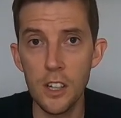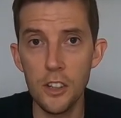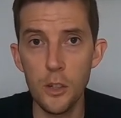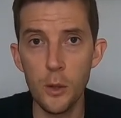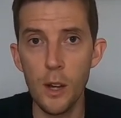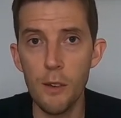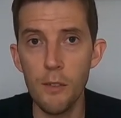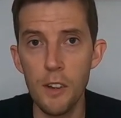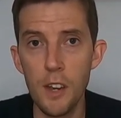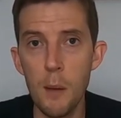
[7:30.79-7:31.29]
I
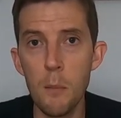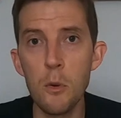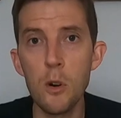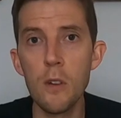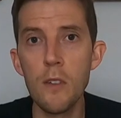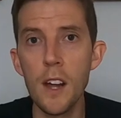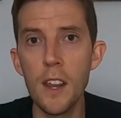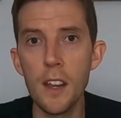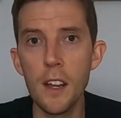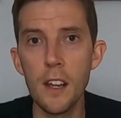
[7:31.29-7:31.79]
do have a number
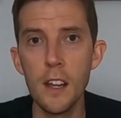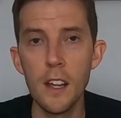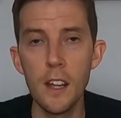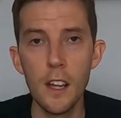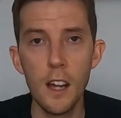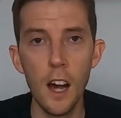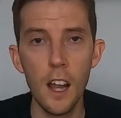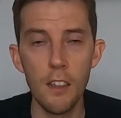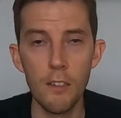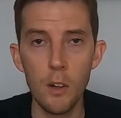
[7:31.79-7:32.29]
of other
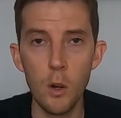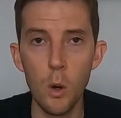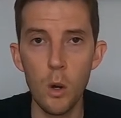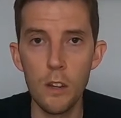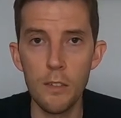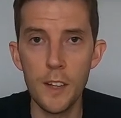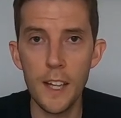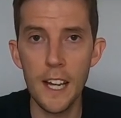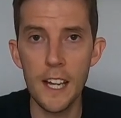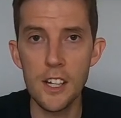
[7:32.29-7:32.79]

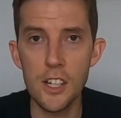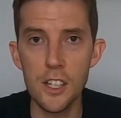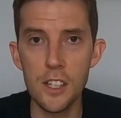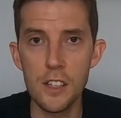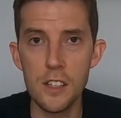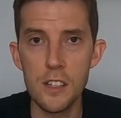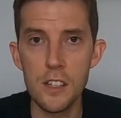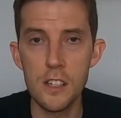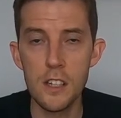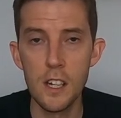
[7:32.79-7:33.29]

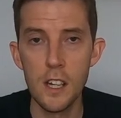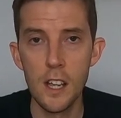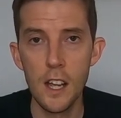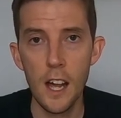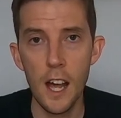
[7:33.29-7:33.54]
qualifications,